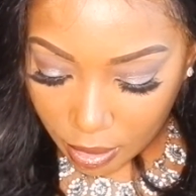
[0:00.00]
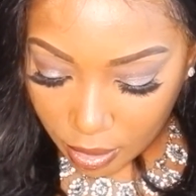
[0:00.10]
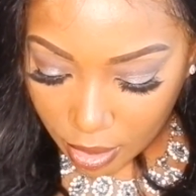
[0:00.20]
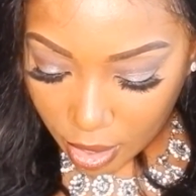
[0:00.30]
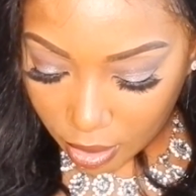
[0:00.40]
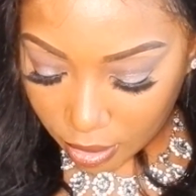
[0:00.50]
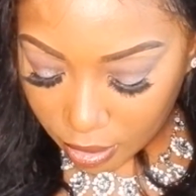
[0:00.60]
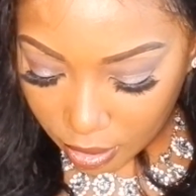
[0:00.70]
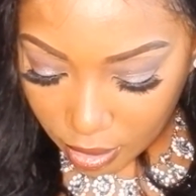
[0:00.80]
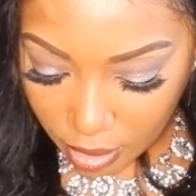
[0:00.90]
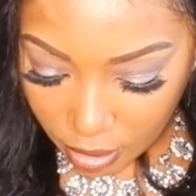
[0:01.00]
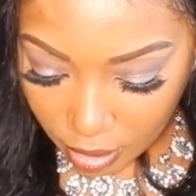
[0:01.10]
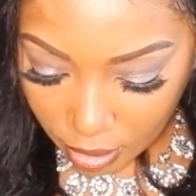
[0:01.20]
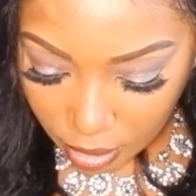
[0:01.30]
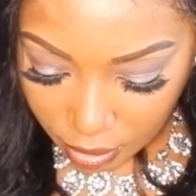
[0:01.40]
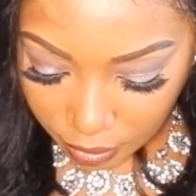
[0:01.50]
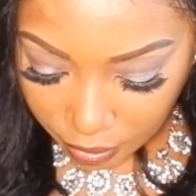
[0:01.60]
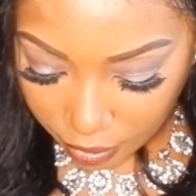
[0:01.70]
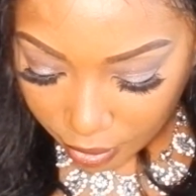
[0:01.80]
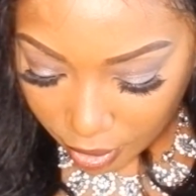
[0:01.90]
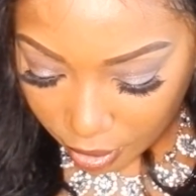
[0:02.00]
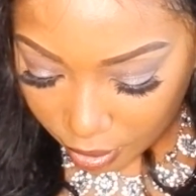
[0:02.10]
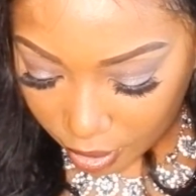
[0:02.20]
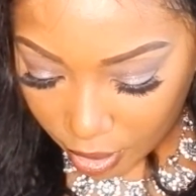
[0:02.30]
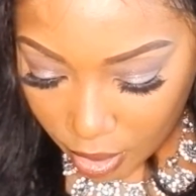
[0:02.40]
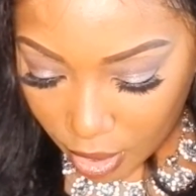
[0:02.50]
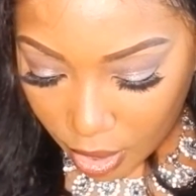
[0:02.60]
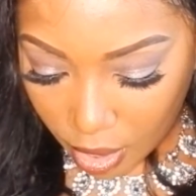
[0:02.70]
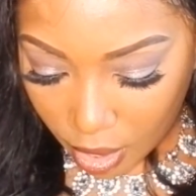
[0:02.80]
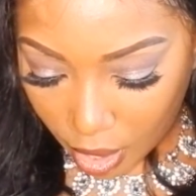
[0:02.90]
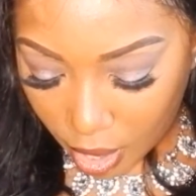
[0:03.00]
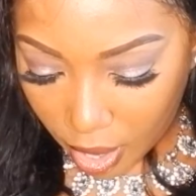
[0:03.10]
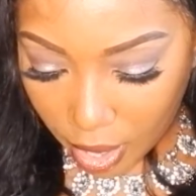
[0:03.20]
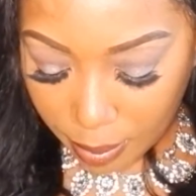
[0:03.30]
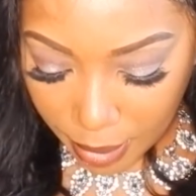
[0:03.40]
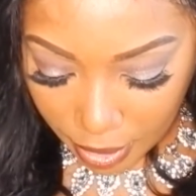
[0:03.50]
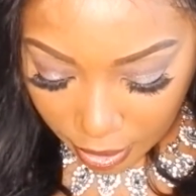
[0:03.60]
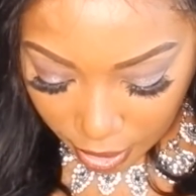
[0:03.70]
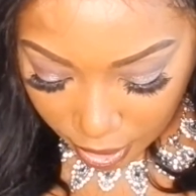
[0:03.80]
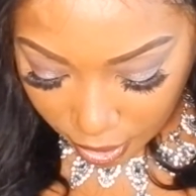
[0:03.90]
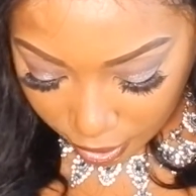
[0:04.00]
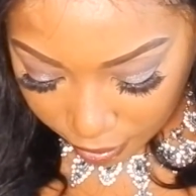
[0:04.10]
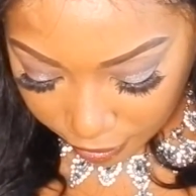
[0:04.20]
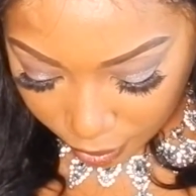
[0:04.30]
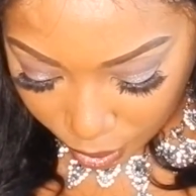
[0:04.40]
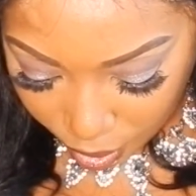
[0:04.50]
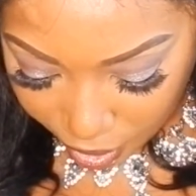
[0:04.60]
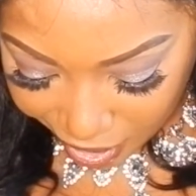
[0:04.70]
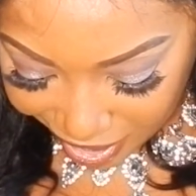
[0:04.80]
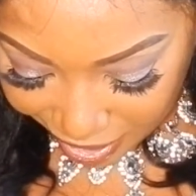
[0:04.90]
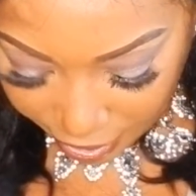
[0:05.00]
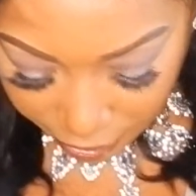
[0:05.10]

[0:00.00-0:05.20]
colors, and this is very, I've been looking for,